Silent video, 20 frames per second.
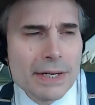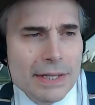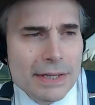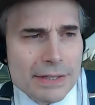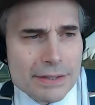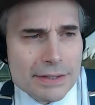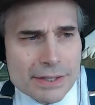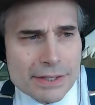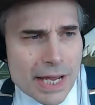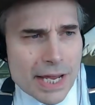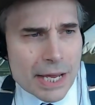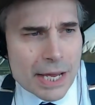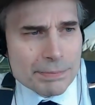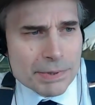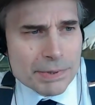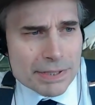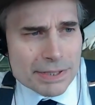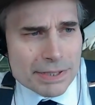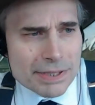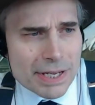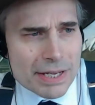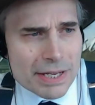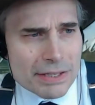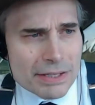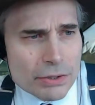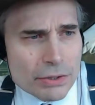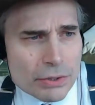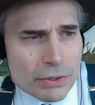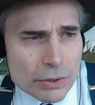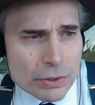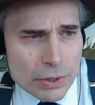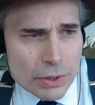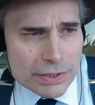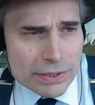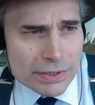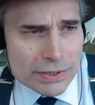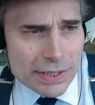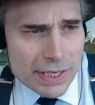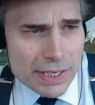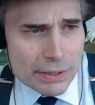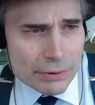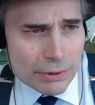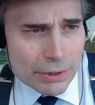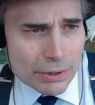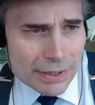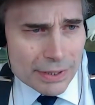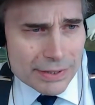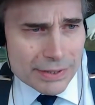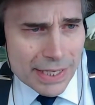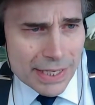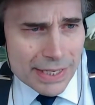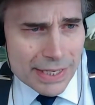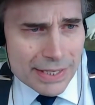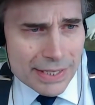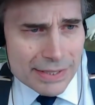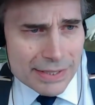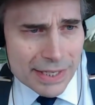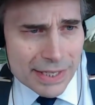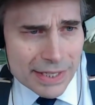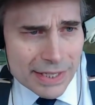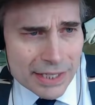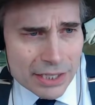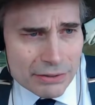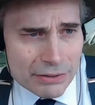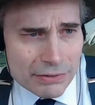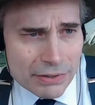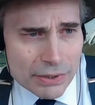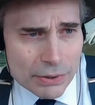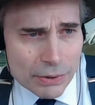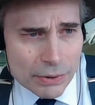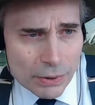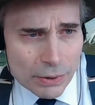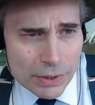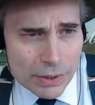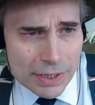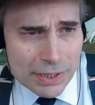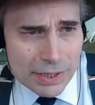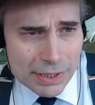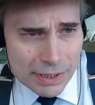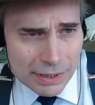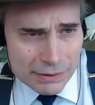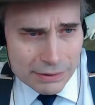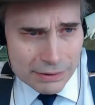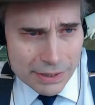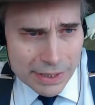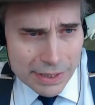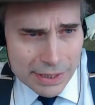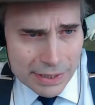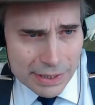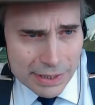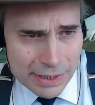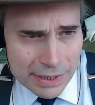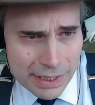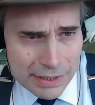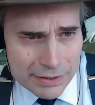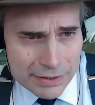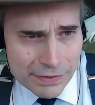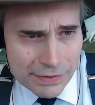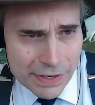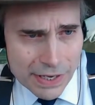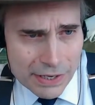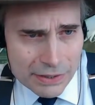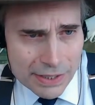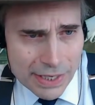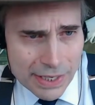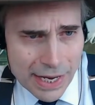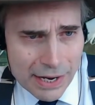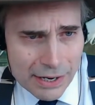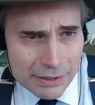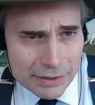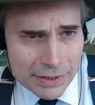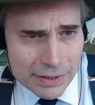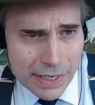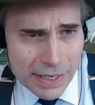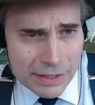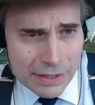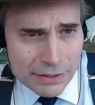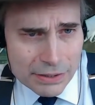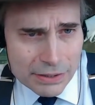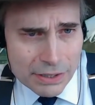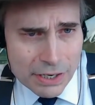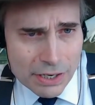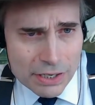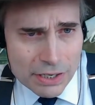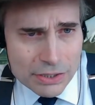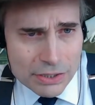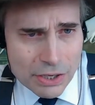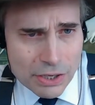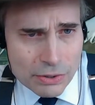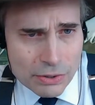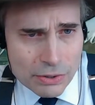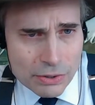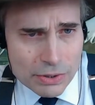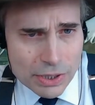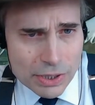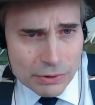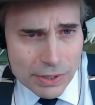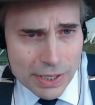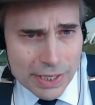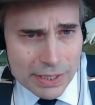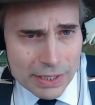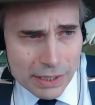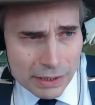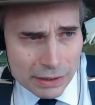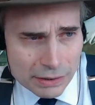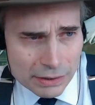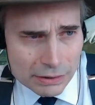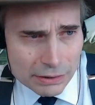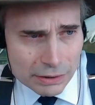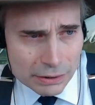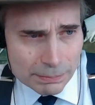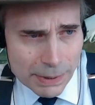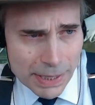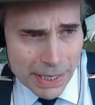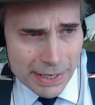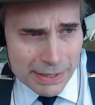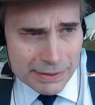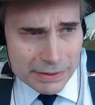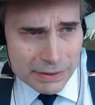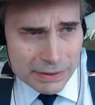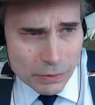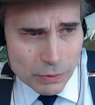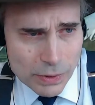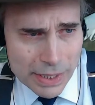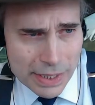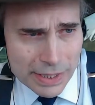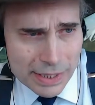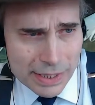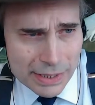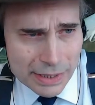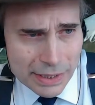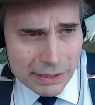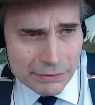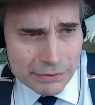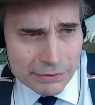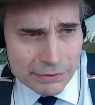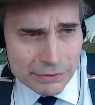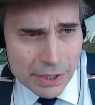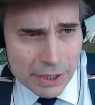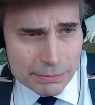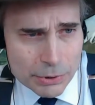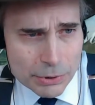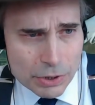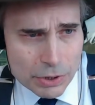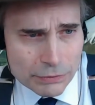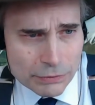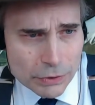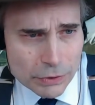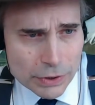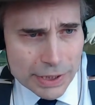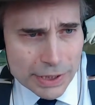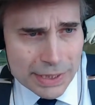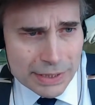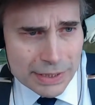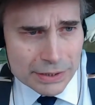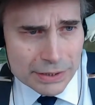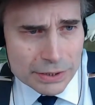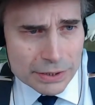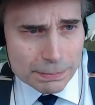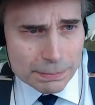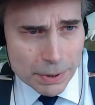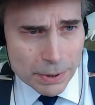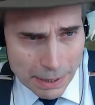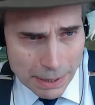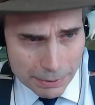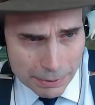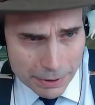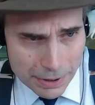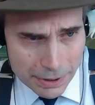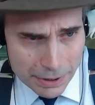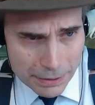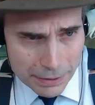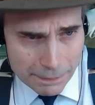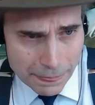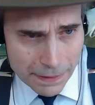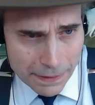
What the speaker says: The synopsis says, New York City real estate executive Nora Cartwright has found out that her unknown great-uncle passed away and left her a beautiful English property.